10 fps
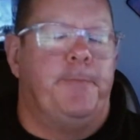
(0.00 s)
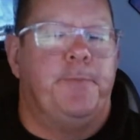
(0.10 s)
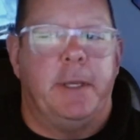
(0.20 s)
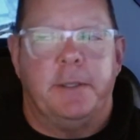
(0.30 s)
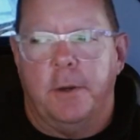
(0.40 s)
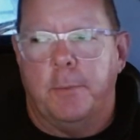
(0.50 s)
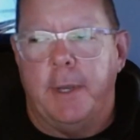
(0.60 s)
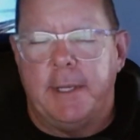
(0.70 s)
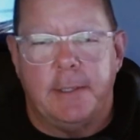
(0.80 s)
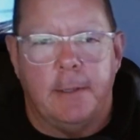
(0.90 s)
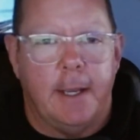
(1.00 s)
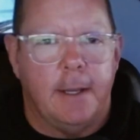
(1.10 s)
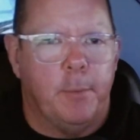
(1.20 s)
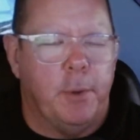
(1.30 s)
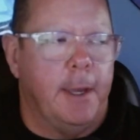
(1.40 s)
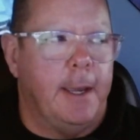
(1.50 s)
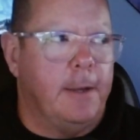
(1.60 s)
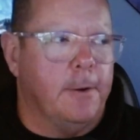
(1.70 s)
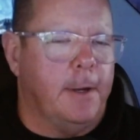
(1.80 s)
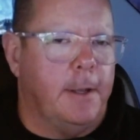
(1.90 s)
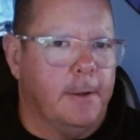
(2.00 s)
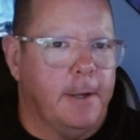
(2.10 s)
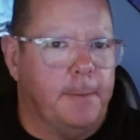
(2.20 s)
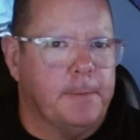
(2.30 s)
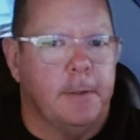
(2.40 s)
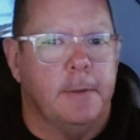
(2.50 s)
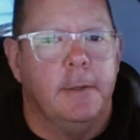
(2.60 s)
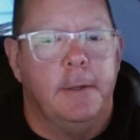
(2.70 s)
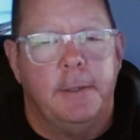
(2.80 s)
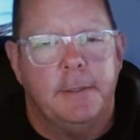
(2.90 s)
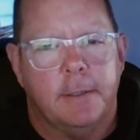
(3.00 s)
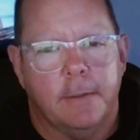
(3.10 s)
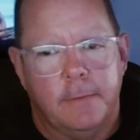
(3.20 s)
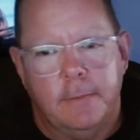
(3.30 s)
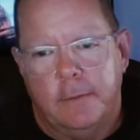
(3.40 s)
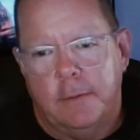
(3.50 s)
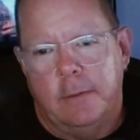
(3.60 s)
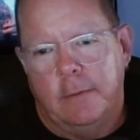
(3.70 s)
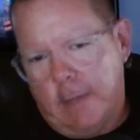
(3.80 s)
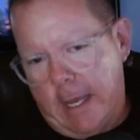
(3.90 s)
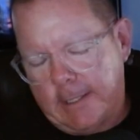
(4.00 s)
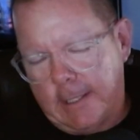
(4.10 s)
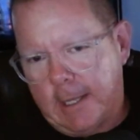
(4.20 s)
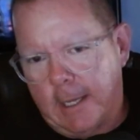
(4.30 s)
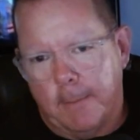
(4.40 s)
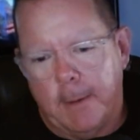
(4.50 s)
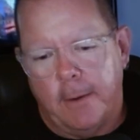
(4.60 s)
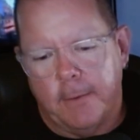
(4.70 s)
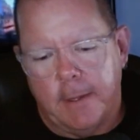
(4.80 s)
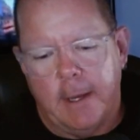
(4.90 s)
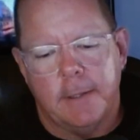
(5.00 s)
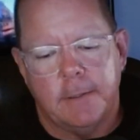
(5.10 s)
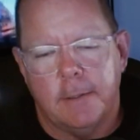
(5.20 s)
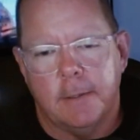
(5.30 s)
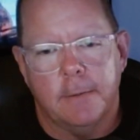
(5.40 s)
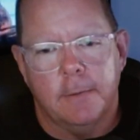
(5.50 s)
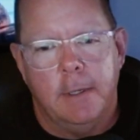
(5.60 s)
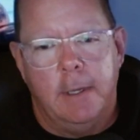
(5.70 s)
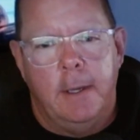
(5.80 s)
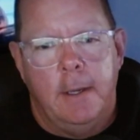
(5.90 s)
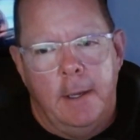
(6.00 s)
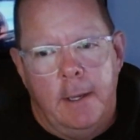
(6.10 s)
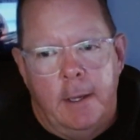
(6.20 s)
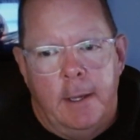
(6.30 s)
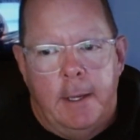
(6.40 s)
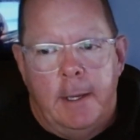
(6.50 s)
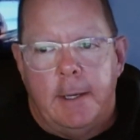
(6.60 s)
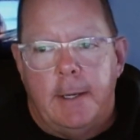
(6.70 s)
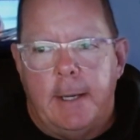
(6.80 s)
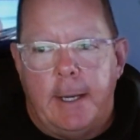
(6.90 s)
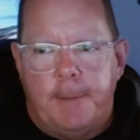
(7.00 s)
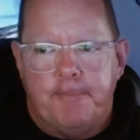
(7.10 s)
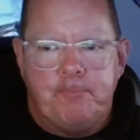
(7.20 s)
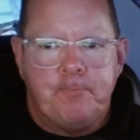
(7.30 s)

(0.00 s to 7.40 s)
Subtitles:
Is there a place to land a plane or a helicopter? So lots to think about with that too. And